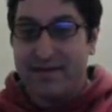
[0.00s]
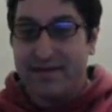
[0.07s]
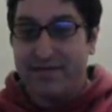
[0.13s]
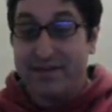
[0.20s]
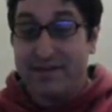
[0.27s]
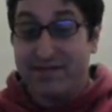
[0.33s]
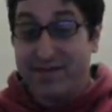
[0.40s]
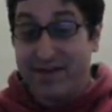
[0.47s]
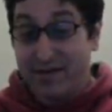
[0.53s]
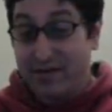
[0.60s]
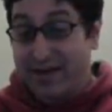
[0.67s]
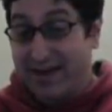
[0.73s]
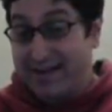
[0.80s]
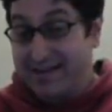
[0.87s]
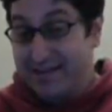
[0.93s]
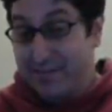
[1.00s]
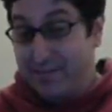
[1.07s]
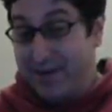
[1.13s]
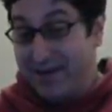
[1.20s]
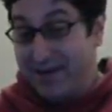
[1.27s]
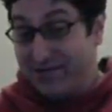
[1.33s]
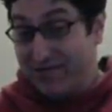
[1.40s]
The first thing I look at is the
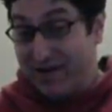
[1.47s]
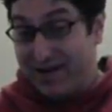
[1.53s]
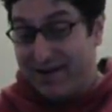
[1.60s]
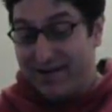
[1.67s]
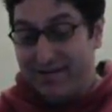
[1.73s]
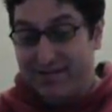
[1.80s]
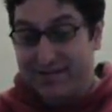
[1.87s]
pity rate,